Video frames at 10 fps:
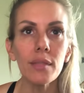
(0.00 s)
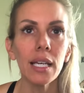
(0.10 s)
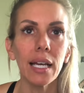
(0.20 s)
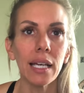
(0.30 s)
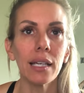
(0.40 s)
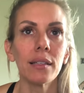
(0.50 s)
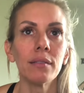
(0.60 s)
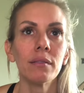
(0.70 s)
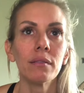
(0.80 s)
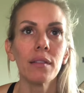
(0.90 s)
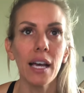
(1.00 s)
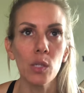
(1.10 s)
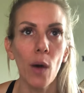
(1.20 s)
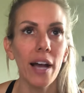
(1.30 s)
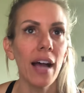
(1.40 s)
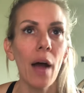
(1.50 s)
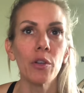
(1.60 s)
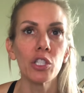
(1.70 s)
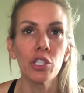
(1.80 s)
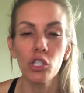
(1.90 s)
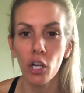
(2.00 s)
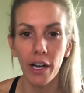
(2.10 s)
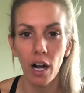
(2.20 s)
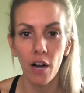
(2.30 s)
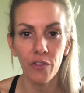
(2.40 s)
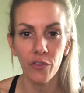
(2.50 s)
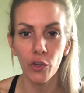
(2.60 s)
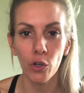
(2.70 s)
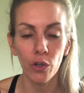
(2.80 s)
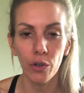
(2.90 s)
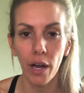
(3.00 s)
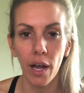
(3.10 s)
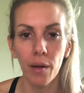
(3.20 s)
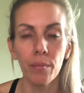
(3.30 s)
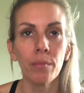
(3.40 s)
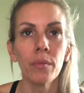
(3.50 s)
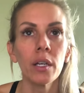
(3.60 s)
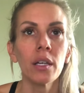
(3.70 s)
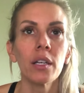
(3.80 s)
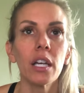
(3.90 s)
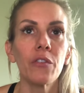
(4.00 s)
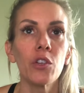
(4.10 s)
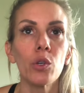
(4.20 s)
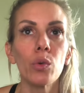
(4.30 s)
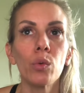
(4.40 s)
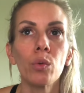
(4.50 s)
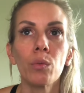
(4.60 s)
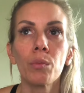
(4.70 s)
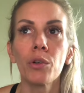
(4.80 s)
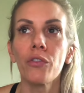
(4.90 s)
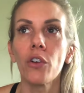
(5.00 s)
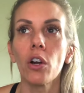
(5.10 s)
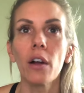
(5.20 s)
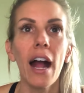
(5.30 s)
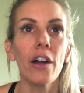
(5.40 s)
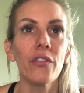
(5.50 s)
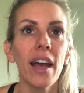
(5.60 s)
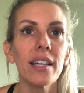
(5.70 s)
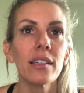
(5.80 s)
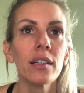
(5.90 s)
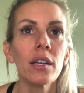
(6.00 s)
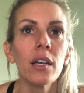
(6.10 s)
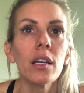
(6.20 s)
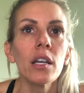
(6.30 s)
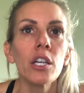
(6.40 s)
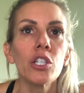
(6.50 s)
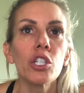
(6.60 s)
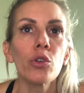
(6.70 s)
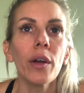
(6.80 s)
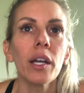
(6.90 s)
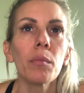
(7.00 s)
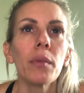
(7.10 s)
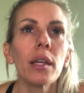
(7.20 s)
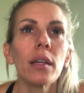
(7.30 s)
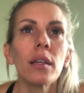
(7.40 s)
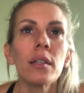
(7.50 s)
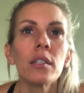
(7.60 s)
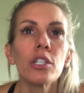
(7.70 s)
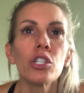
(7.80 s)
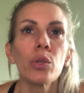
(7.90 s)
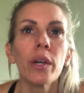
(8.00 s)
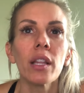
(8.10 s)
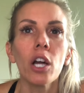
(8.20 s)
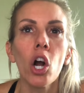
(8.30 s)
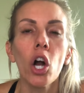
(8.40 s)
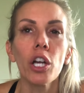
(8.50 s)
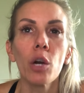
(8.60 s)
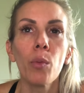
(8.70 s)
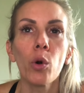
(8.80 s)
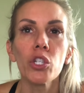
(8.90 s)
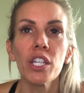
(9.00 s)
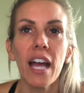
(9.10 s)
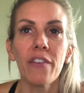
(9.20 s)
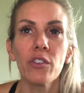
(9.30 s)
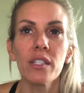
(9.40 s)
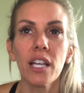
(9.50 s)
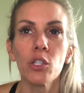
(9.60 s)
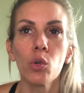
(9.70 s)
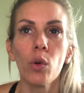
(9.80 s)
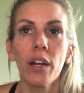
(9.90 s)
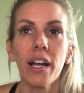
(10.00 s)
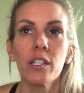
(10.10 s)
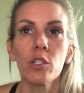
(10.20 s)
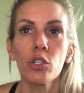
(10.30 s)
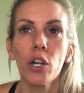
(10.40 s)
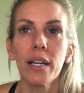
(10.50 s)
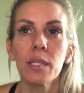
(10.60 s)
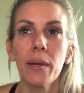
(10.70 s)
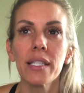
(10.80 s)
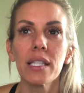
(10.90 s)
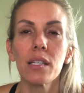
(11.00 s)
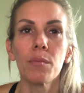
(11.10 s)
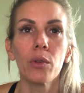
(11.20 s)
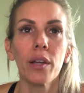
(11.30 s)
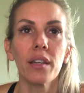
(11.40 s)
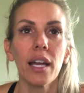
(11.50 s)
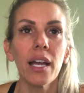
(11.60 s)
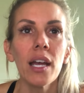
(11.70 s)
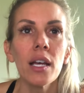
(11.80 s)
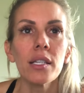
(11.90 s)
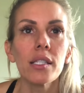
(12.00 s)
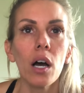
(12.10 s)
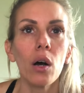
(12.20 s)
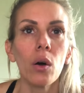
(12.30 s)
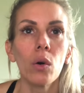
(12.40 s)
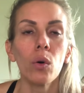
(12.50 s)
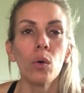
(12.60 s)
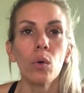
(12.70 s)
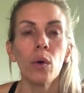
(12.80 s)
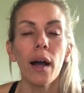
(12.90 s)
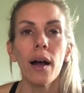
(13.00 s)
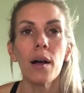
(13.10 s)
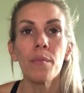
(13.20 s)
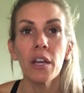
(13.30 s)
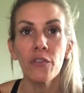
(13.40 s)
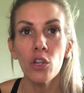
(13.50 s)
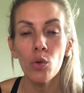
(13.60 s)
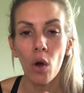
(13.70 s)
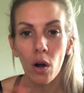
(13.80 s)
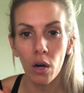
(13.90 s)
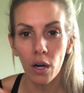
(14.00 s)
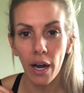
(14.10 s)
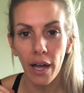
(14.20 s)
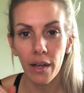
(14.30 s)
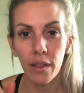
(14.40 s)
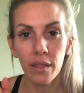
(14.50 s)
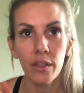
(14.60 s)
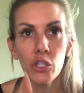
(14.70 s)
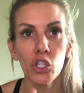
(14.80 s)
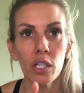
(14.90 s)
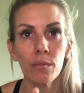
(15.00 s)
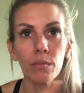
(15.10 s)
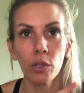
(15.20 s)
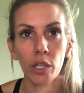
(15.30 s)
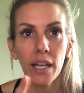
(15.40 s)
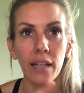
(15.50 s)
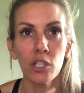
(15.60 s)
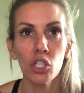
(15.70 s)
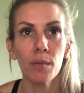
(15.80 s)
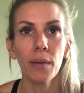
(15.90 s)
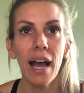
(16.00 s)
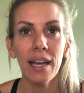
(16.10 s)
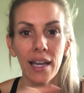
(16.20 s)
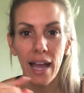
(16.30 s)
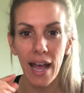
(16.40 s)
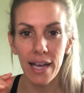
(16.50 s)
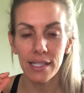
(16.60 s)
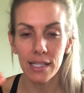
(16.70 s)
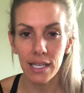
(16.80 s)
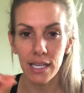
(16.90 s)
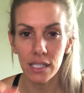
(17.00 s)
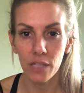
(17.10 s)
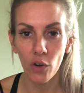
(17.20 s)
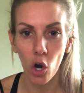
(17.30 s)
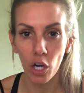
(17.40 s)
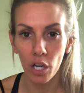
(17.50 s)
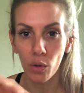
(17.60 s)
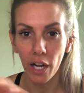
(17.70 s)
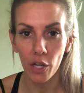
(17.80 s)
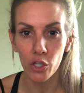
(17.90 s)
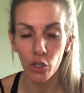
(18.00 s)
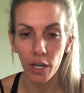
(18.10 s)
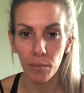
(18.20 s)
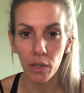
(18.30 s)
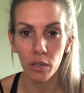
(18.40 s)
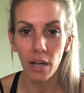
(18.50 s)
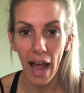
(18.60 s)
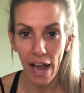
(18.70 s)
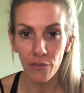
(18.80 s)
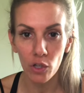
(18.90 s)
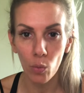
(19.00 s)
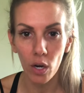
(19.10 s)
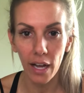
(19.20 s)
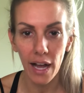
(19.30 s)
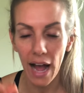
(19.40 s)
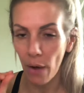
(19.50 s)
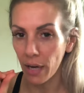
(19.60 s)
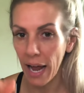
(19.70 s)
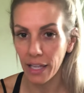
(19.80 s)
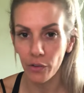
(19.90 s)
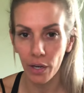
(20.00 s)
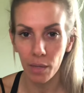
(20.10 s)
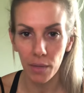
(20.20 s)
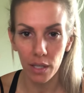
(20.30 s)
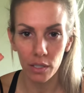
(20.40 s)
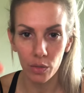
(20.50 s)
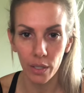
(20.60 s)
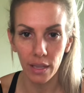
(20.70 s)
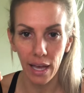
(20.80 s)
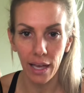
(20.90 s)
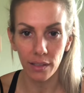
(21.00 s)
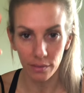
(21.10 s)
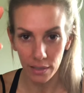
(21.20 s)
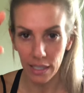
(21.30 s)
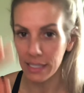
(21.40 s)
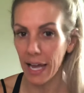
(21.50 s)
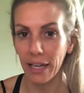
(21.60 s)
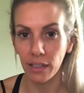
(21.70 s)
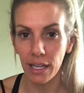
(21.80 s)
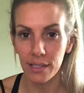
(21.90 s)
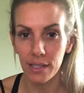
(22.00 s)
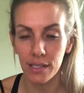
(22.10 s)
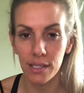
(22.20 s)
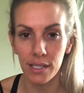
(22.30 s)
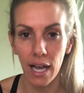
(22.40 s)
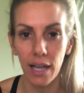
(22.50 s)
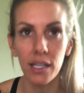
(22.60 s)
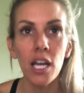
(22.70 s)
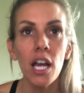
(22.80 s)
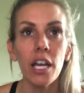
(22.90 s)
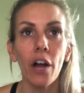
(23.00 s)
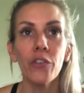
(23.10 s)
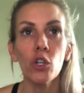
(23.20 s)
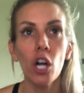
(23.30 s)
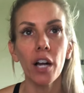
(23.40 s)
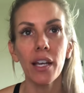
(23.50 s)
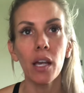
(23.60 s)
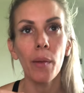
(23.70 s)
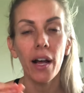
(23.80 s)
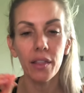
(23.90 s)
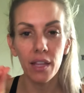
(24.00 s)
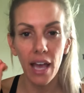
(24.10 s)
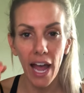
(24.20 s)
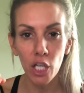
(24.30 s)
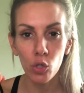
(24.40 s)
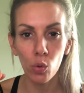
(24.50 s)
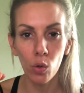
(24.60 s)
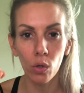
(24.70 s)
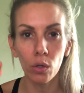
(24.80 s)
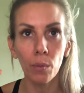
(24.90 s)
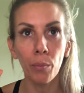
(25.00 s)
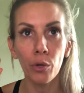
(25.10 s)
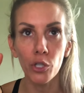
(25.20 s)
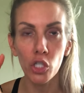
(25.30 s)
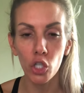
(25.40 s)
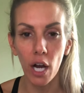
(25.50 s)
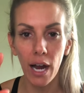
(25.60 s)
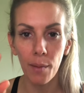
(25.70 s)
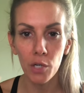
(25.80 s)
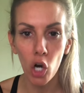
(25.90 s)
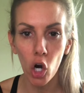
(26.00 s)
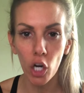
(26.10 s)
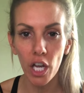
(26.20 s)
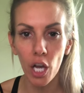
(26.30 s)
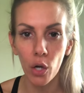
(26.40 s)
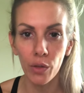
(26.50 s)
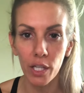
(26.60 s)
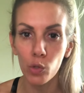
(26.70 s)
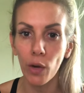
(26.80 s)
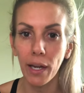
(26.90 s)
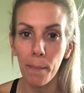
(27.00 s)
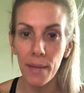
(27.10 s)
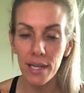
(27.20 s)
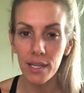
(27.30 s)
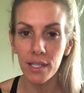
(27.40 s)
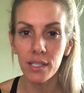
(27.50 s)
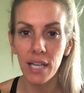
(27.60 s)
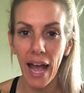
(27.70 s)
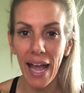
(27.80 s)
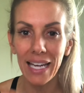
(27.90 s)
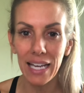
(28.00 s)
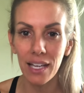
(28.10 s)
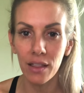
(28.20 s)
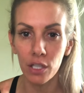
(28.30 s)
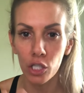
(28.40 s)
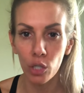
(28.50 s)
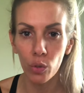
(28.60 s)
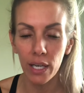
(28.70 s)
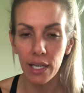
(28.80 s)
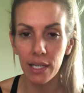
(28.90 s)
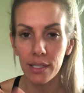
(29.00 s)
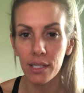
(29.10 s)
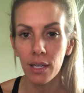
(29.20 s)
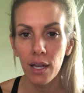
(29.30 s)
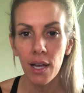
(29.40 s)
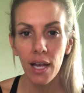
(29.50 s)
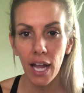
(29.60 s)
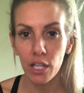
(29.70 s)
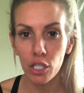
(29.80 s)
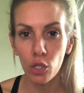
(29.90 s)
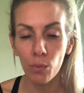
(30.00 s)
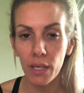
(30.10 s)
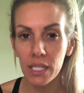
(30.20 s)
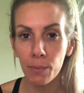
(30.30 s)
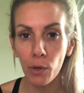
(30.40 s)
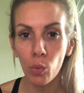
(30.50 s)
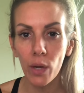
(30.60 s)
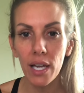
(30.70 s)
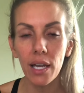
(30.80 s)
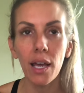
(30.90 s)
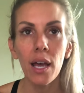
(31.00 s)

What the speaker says: again, that's why I would just trade off if you're if you prefer higher fat. Do you recommend doing the cardio portion after the scheduled workouts, or try to space them throughout the day? So if you are at the gym, looking at the gym guide, and it has the hits of cardio like on the treadmill after the workout, I would highly recommend doing that exactly as it's designed. Now, if you're talking about the actual prescribed cardio that's recommended to add in the 2 HIIT and the 2 miss per week,